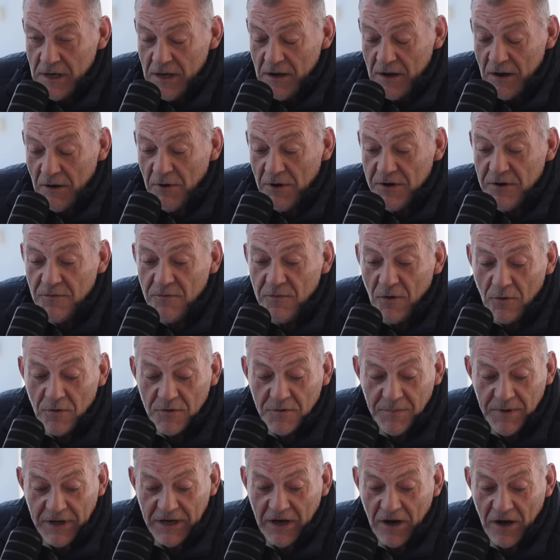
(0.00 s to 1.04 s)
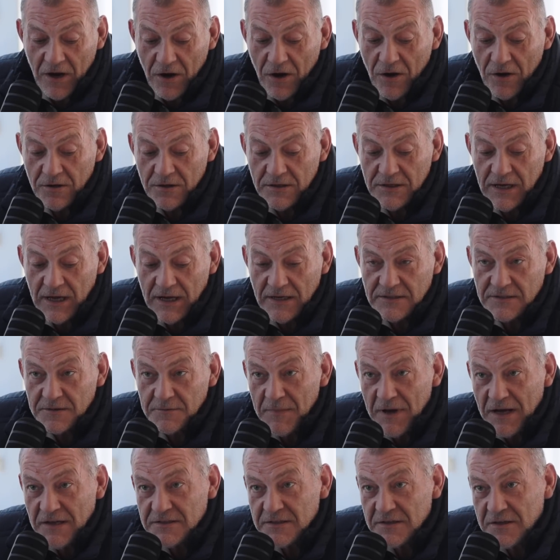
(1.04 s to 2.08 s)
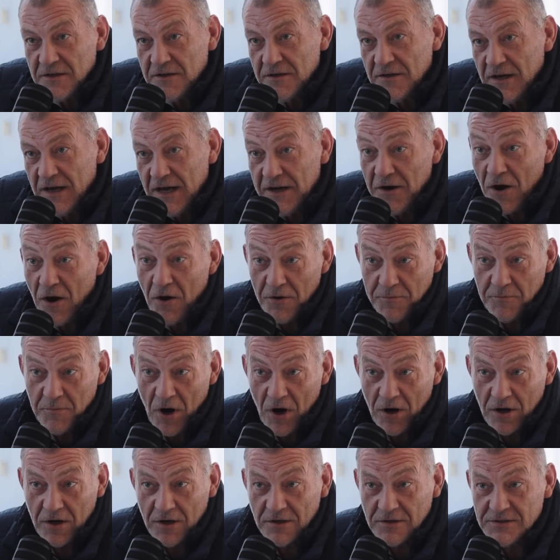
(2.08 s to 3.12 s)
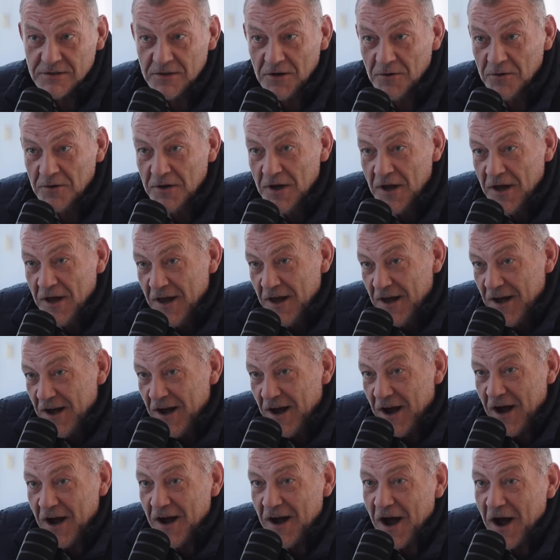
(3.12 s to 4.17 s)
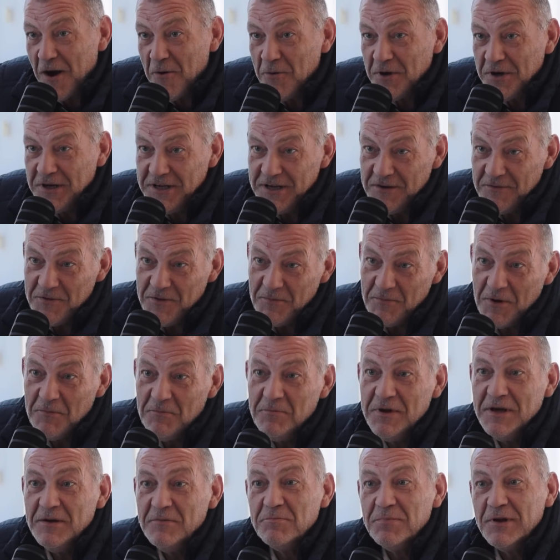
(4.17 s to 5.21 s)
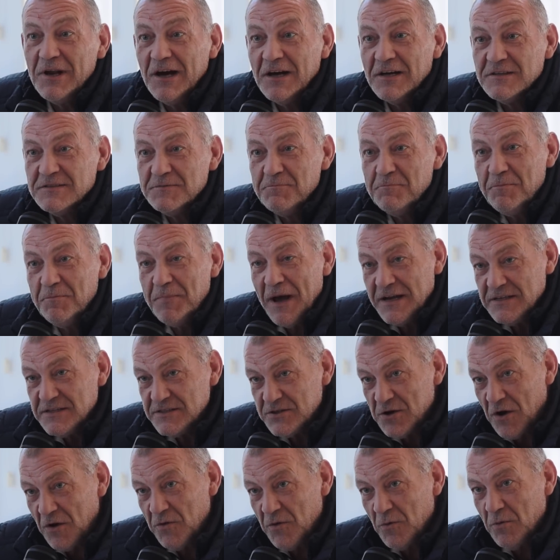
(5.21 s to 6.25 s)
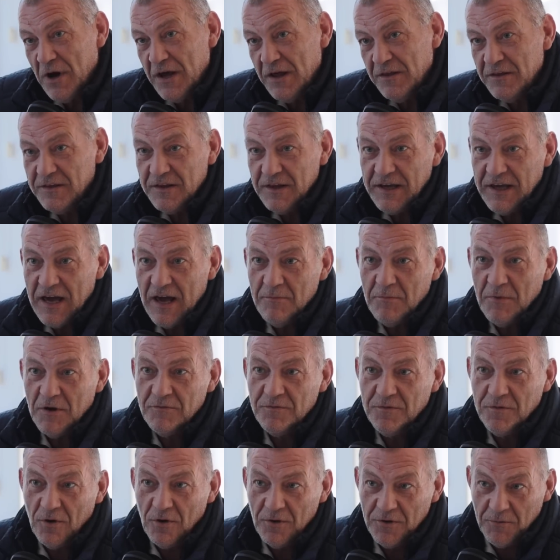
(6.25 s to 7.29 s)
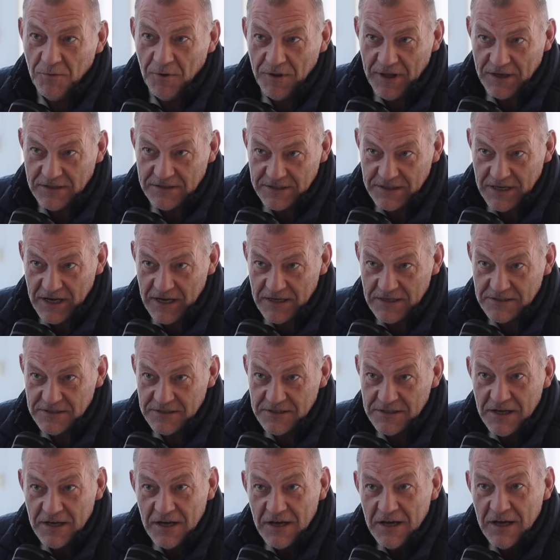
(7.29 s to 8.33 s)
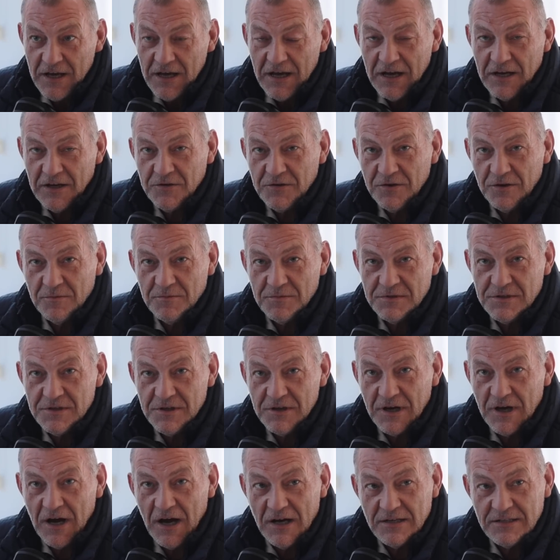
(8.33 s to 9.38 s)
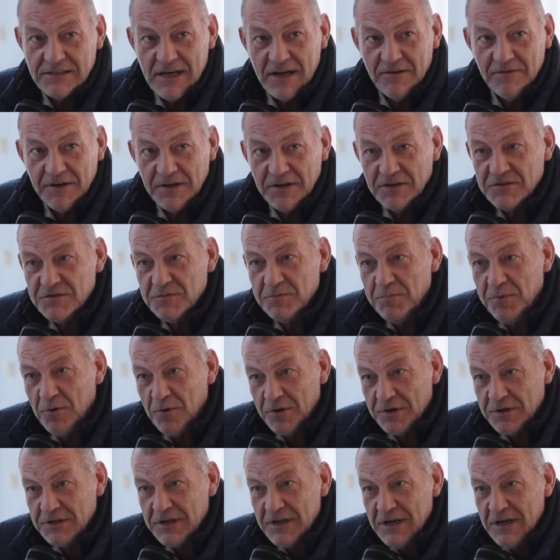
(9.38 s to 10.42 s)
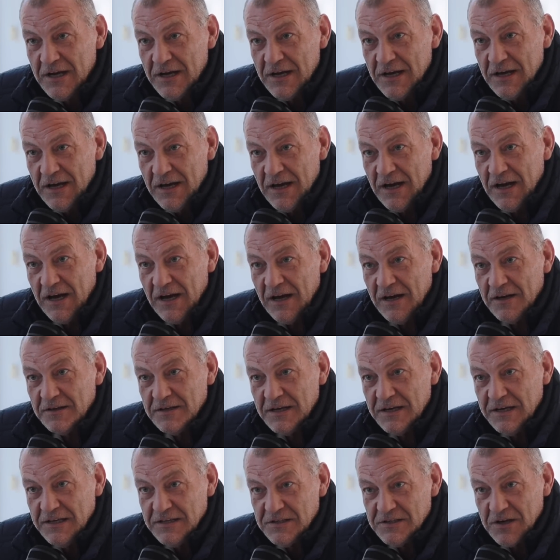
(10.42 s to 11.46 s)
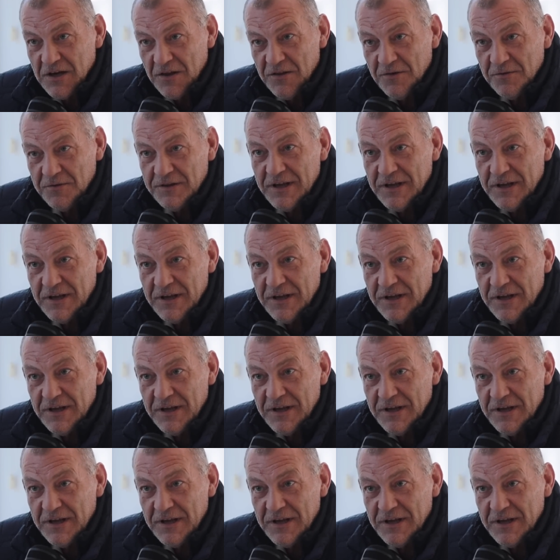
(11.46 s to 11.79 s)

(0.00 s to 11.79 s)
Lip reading: Well, you've always been a hard taskmaster and a hard marker, so I would give them a B+, based on the way that the game unfolded with Esterhuizen, in terms of the guys having to support each other,